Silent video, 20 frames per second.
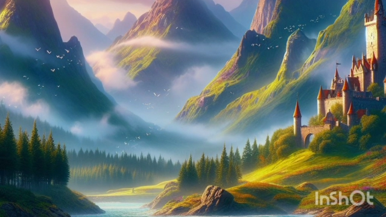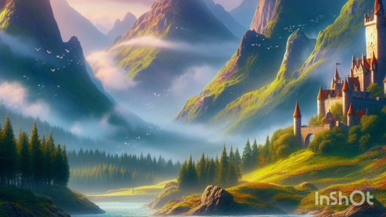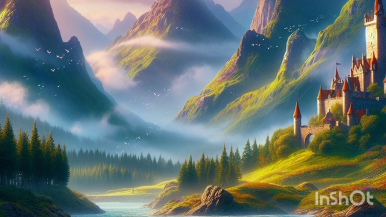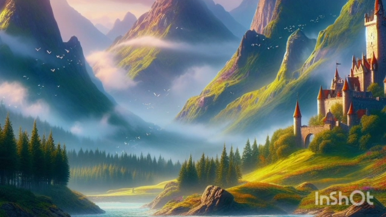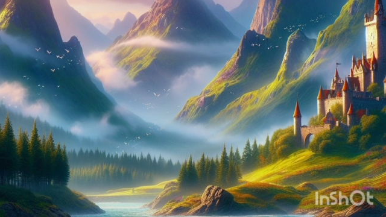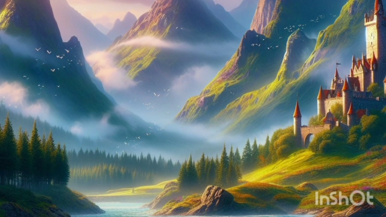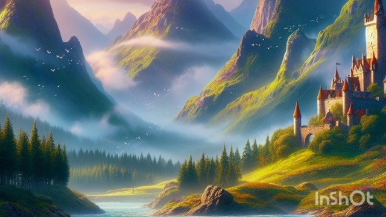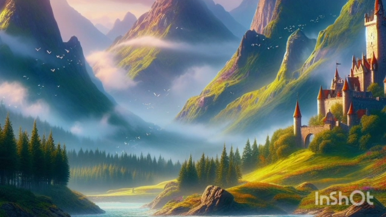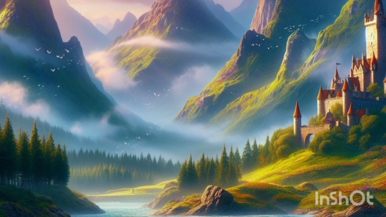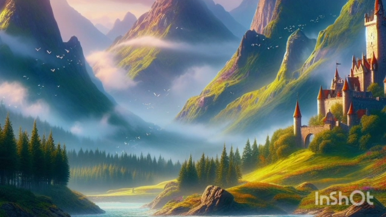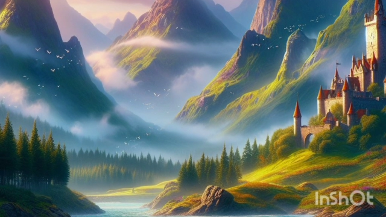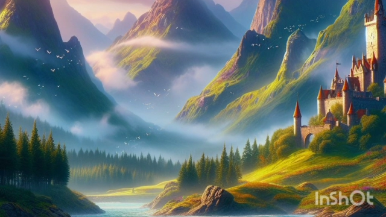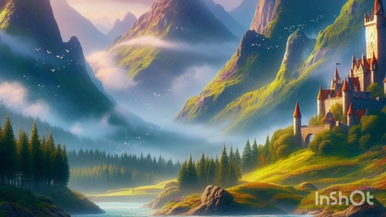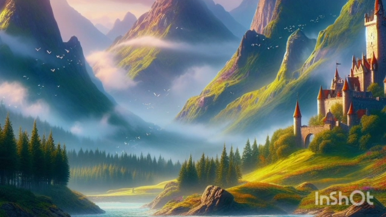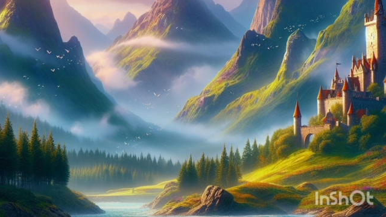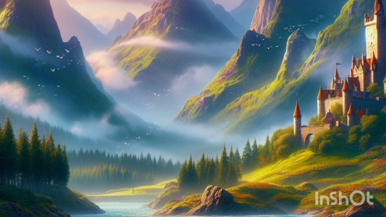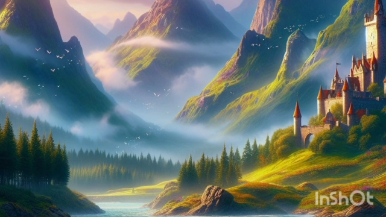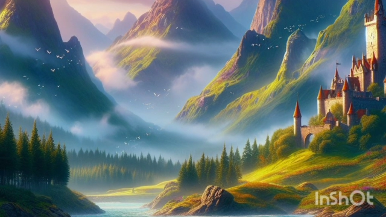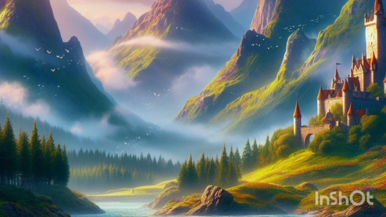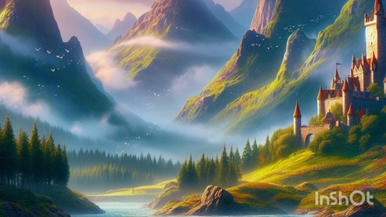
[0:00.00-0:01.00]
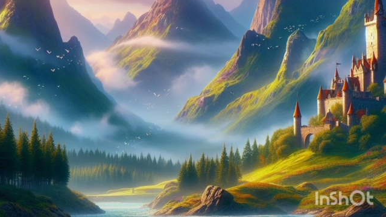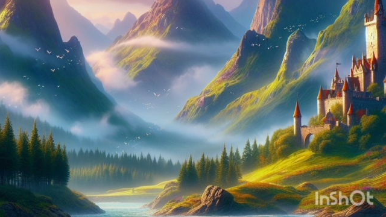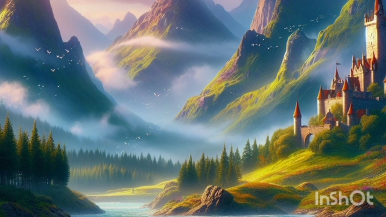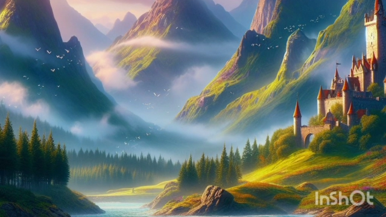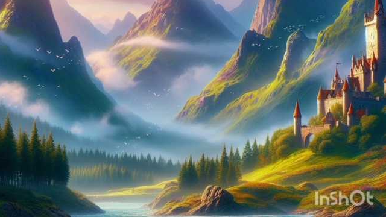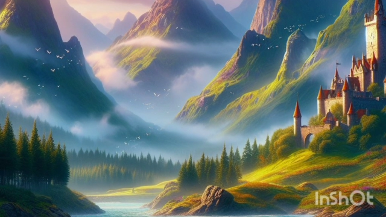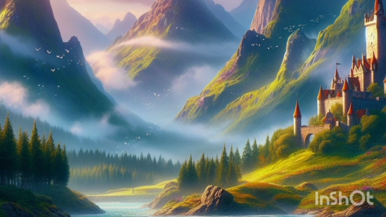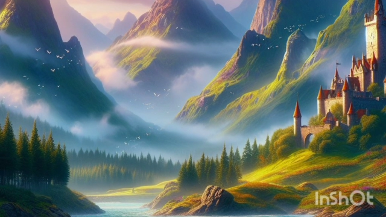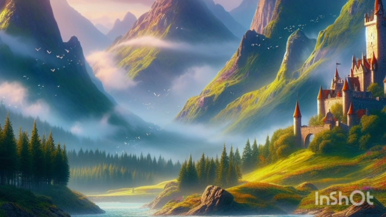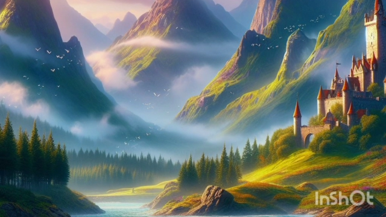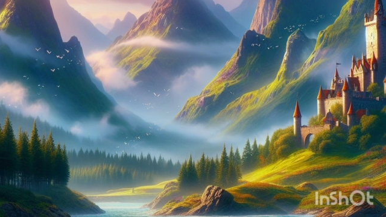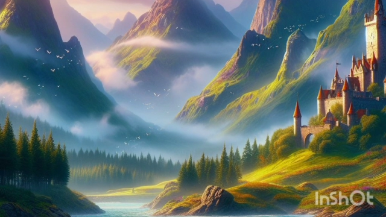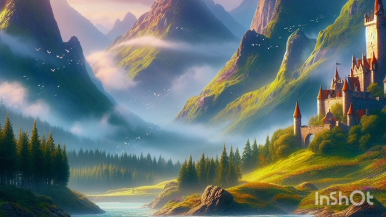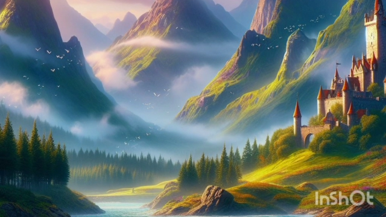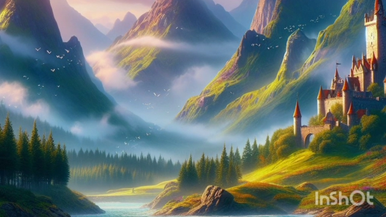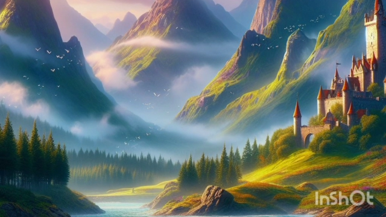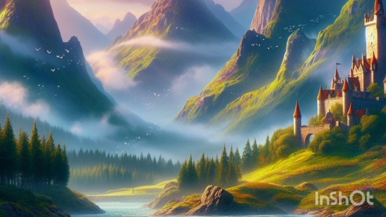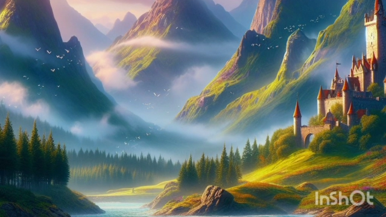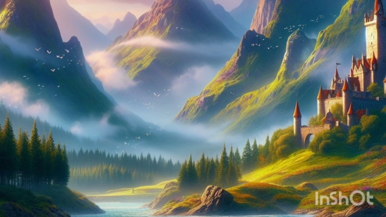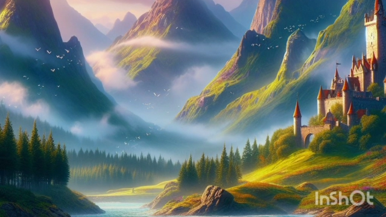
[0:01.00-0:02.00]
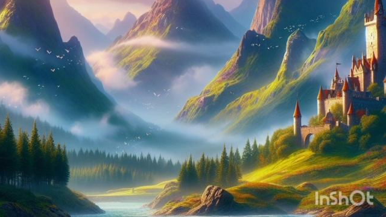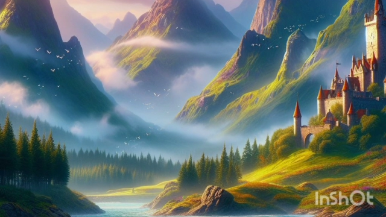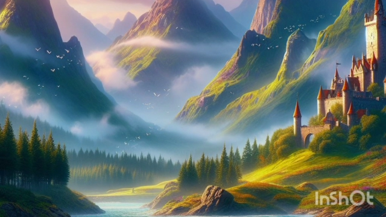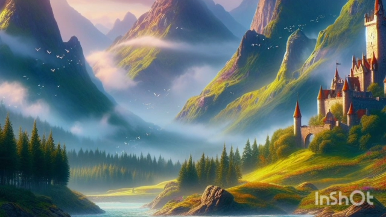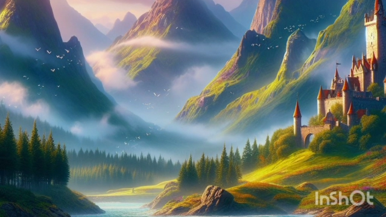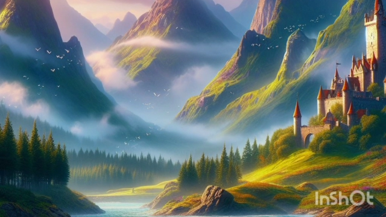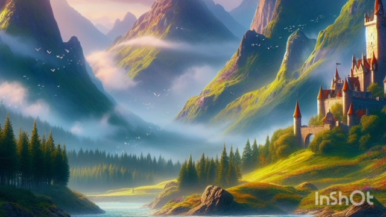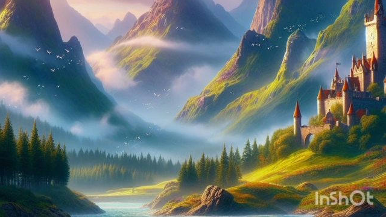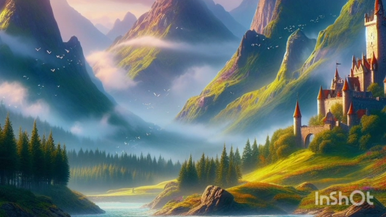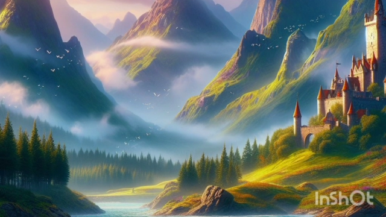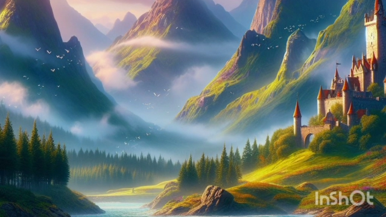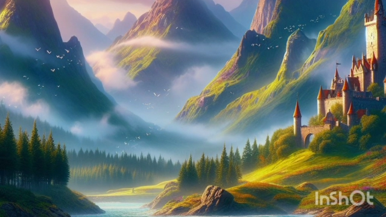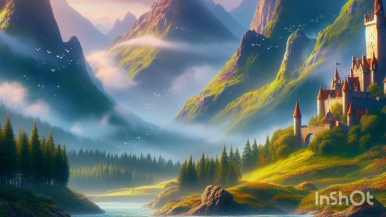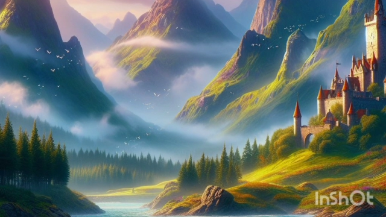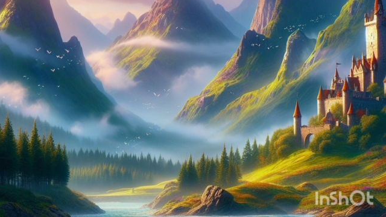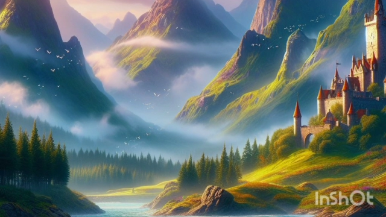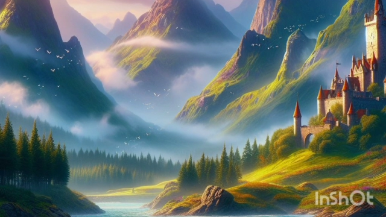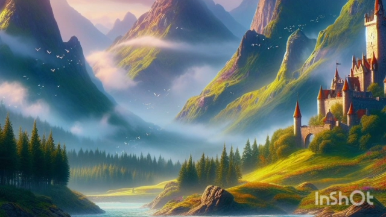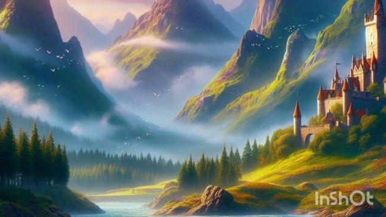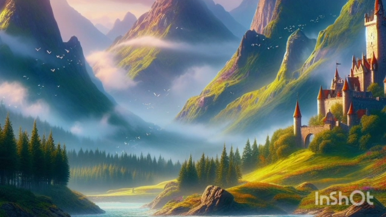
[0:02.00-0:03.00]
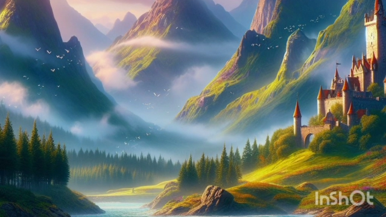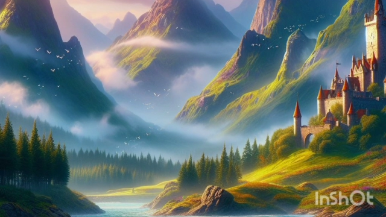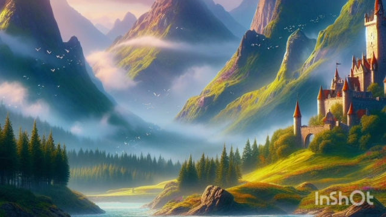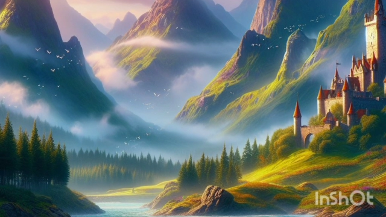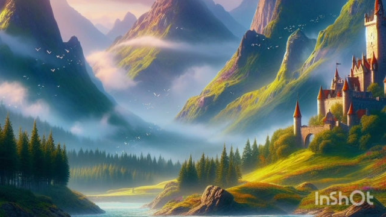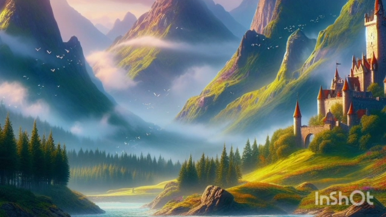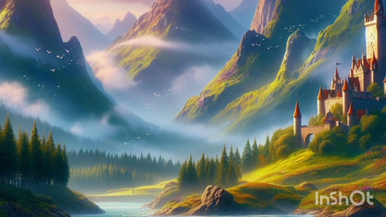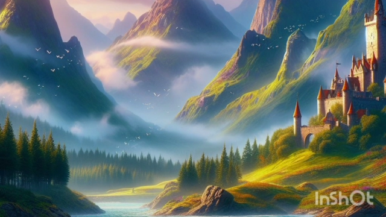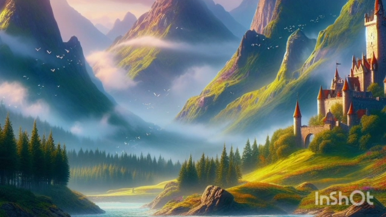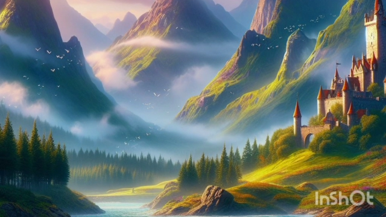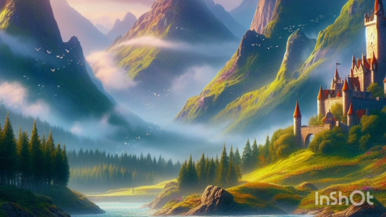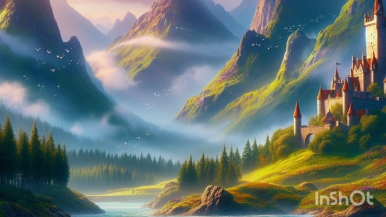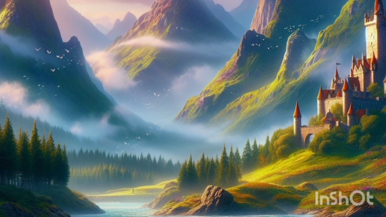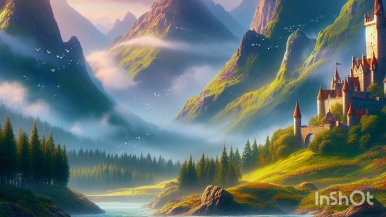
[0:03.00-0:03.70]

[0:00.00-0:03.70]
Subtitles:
No face is visible, so there are no lips to read.